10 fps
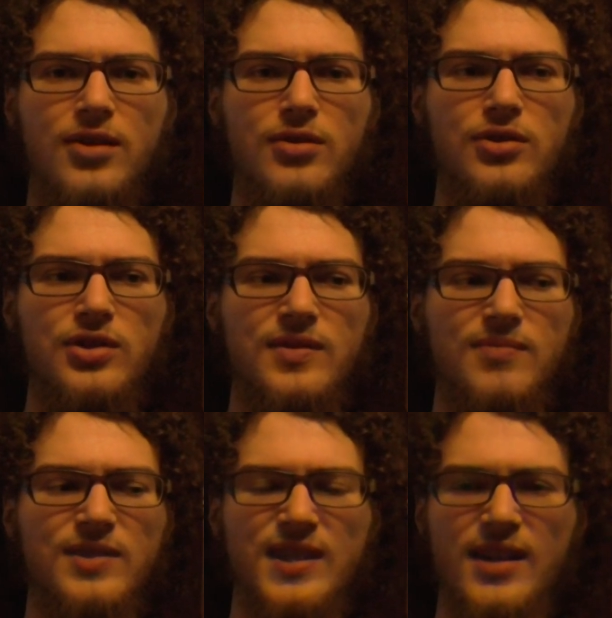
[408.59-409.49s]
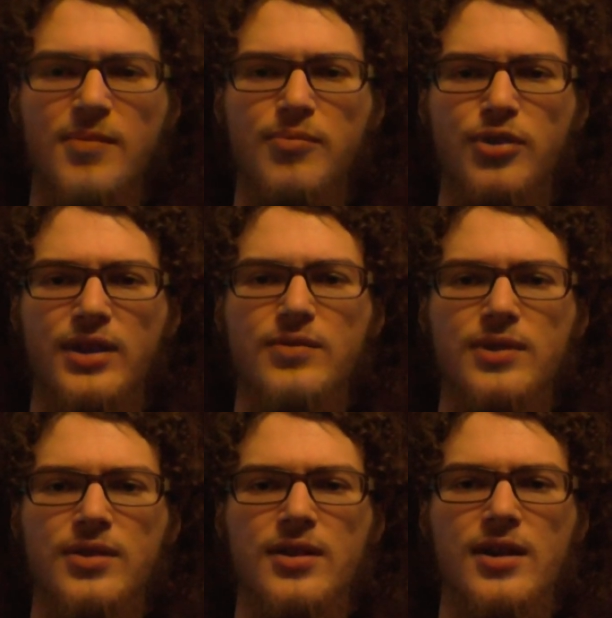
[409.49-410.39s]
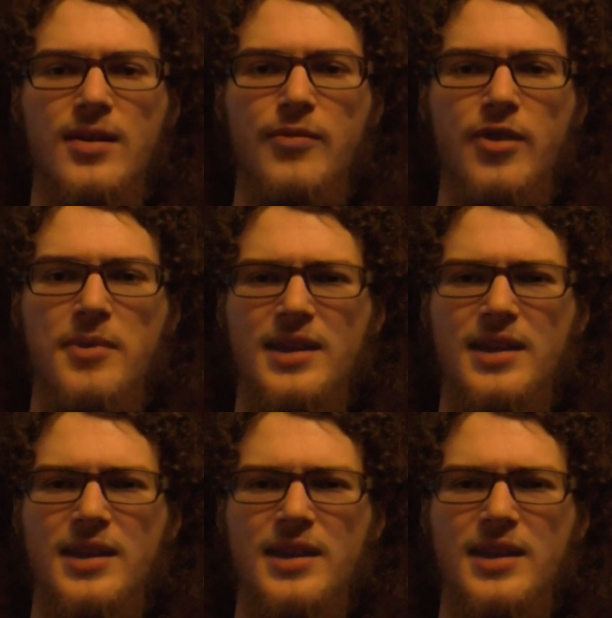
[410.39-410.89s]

you could just set up, predict where they're going to come from,